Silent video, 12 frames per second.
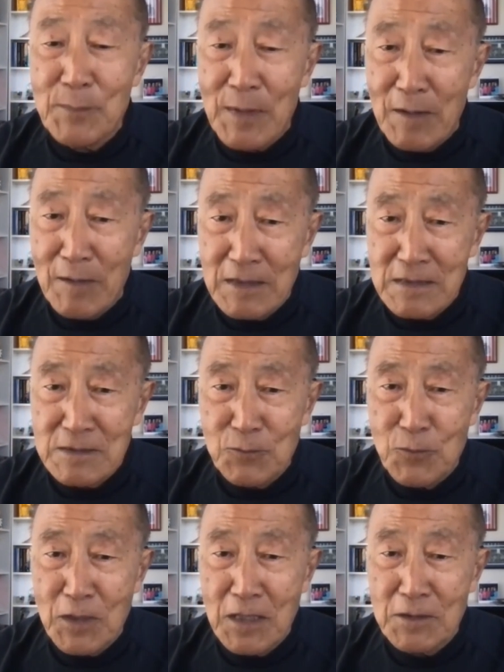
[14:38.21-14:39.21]
Americans
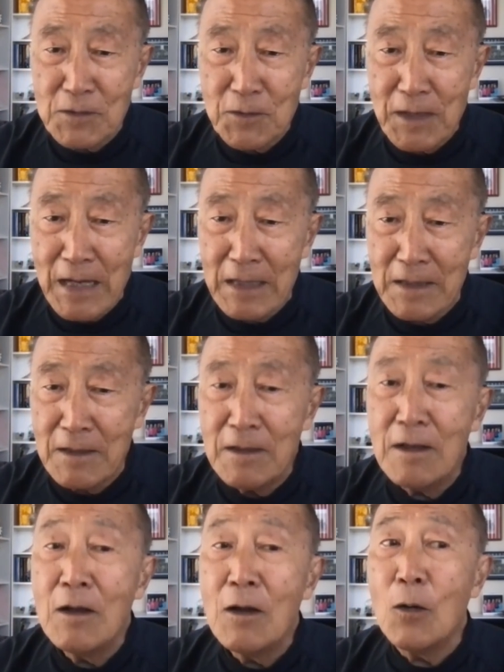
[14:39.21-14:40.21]
working together,
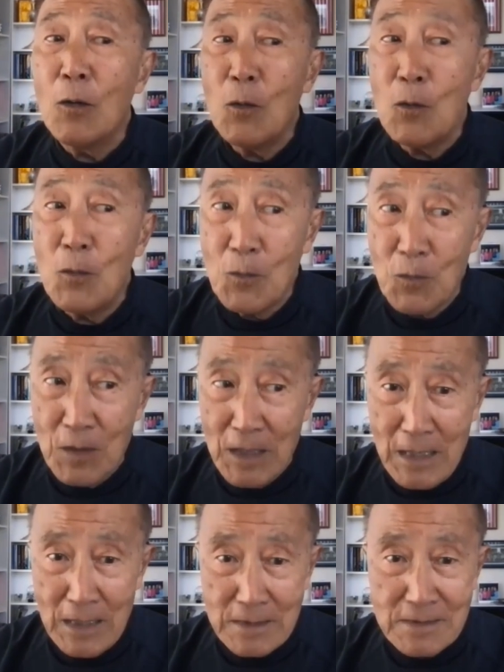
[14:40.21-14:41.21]
oh,
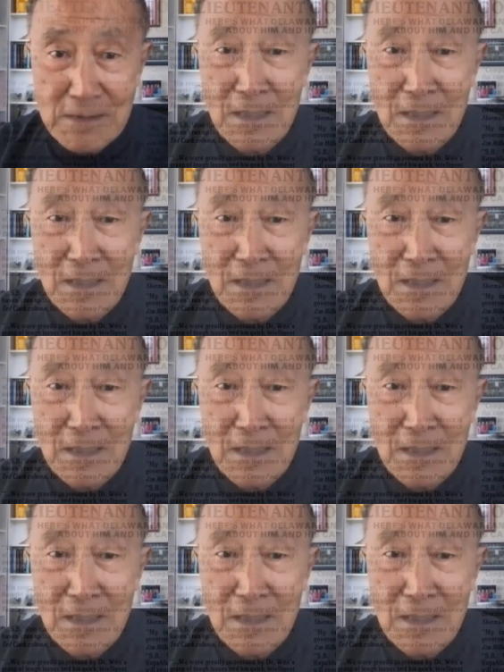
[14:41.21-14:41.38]
that's